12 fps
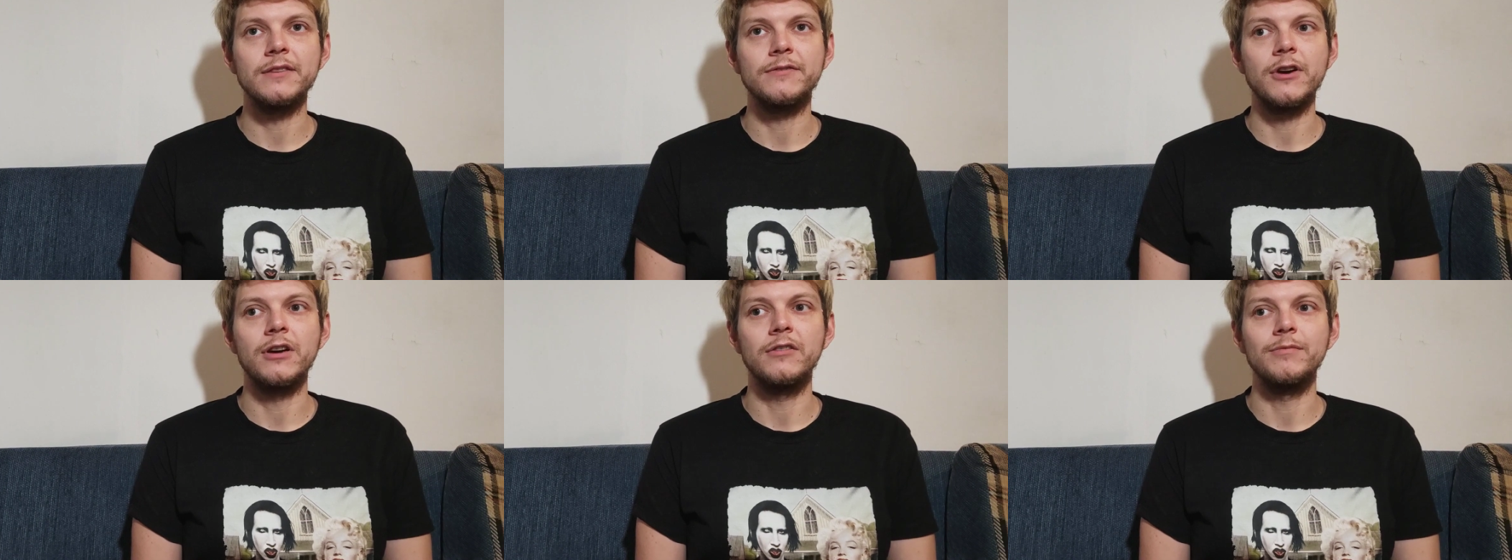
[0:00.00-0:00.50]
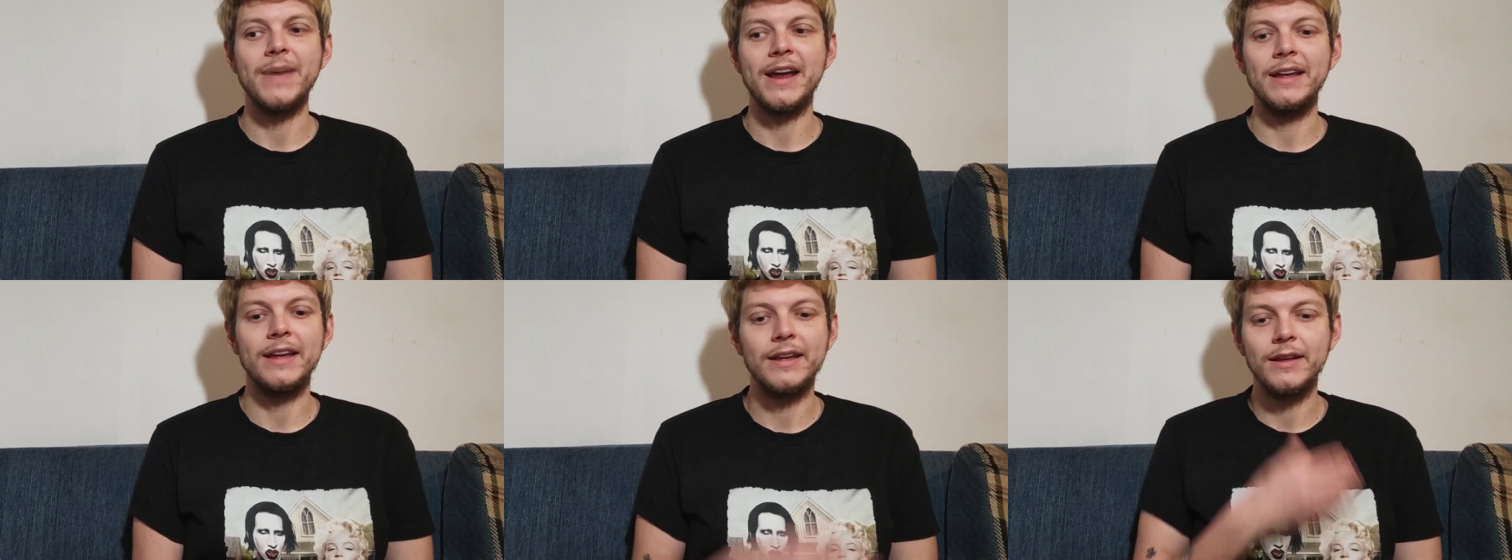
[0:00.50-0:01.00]
in front of
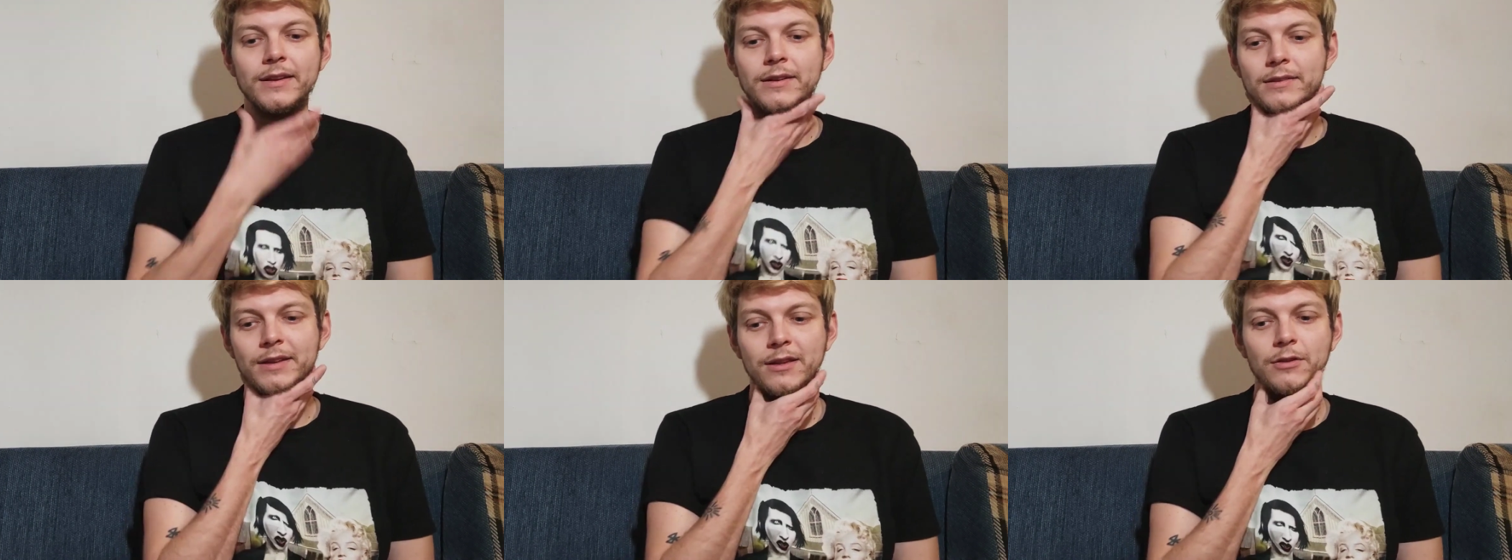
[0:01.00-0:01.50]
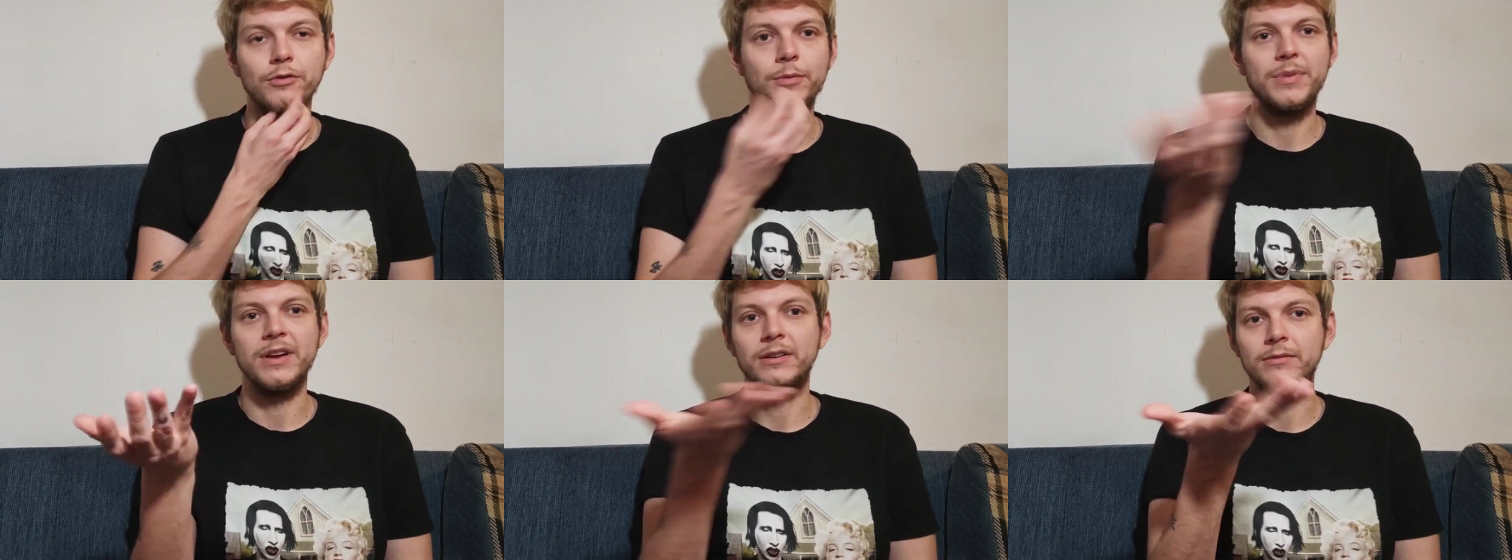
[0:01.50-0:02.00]
many like
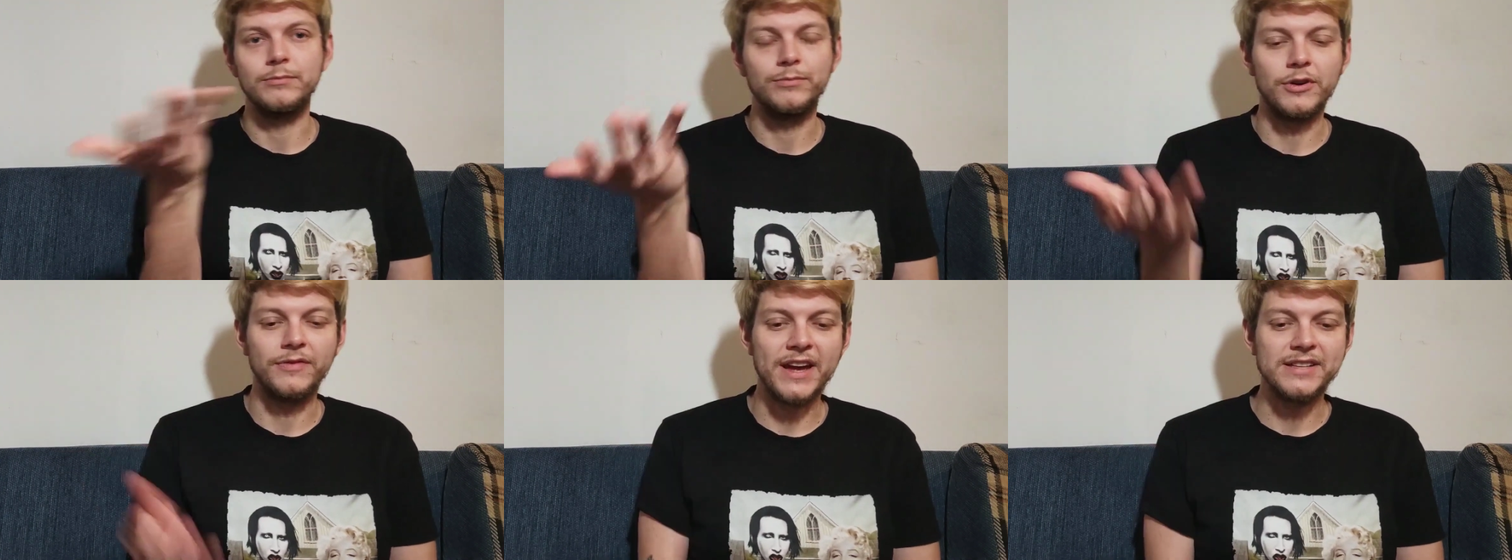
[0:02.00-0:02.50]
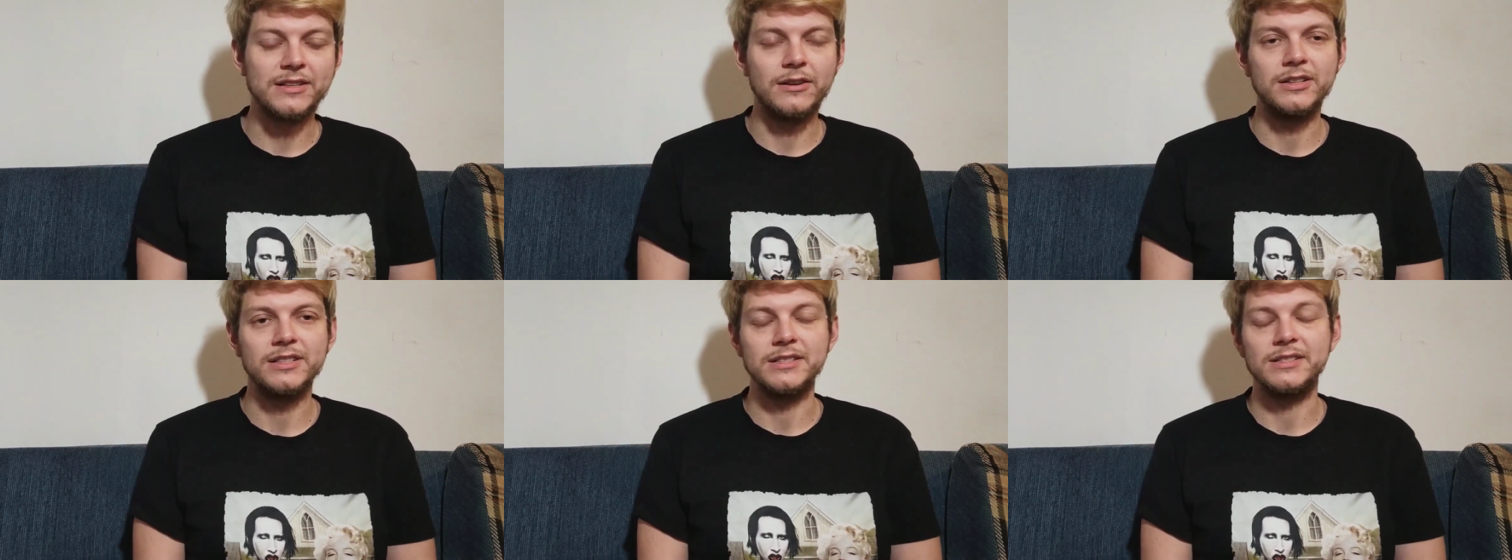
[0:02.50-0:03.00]
European
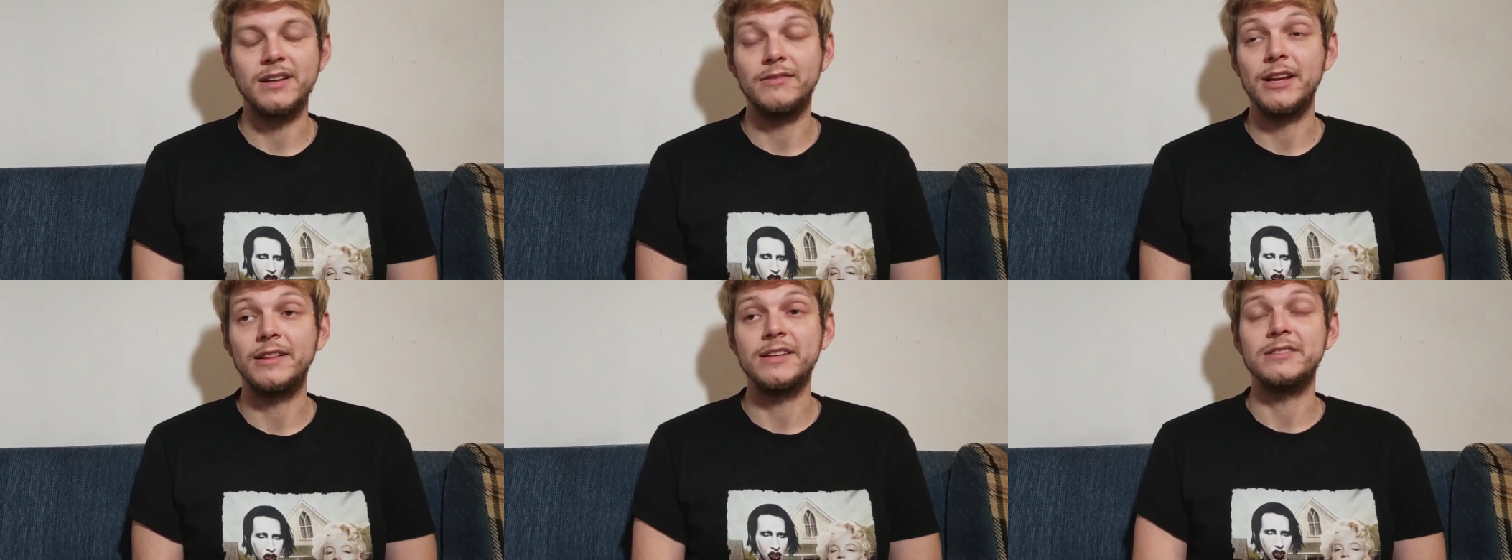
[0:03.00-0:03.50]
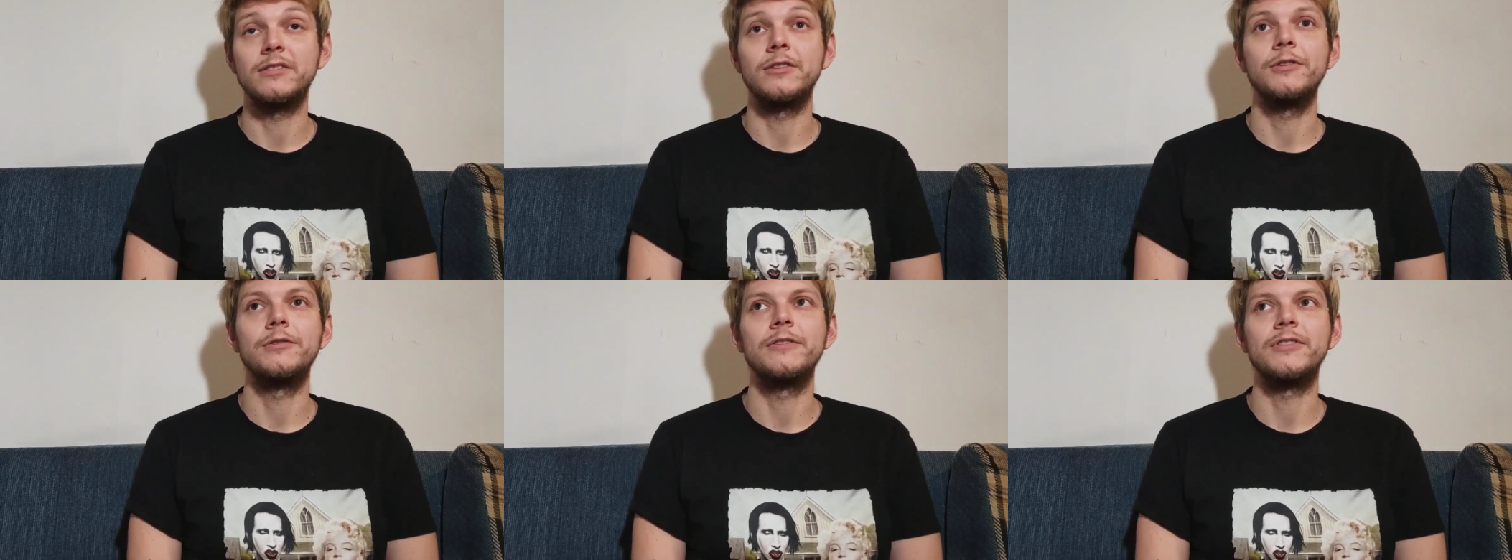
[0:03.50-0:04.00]
professors and stuff like this on
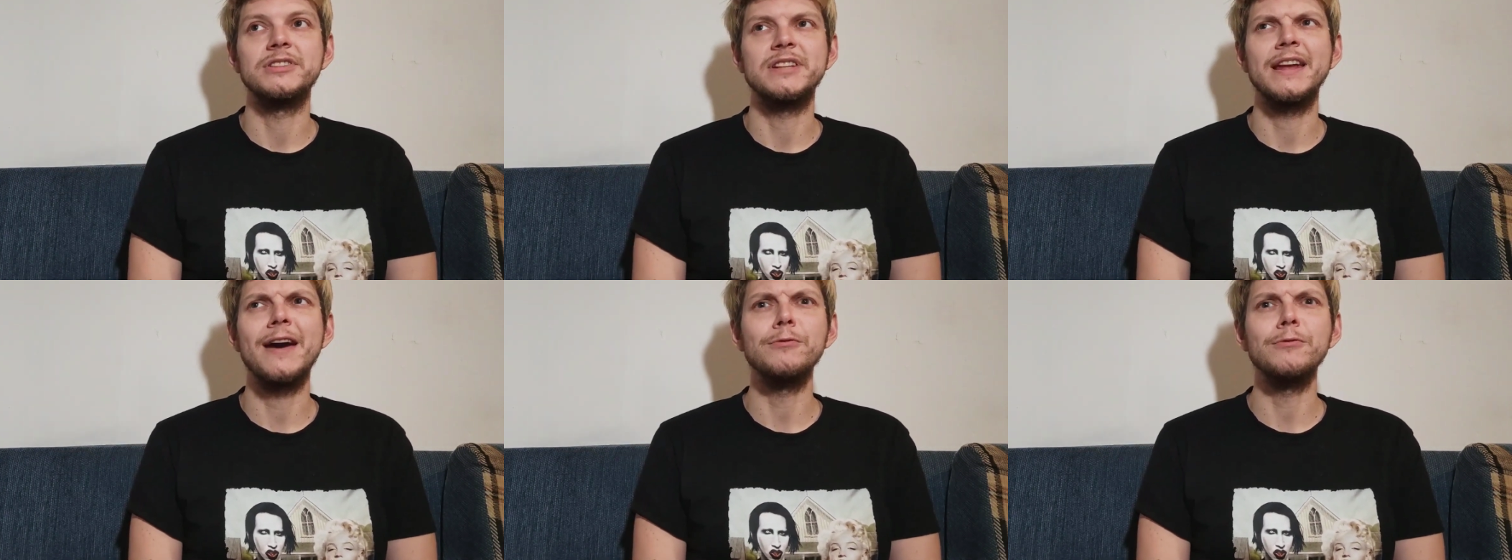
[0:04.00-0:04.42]
the university,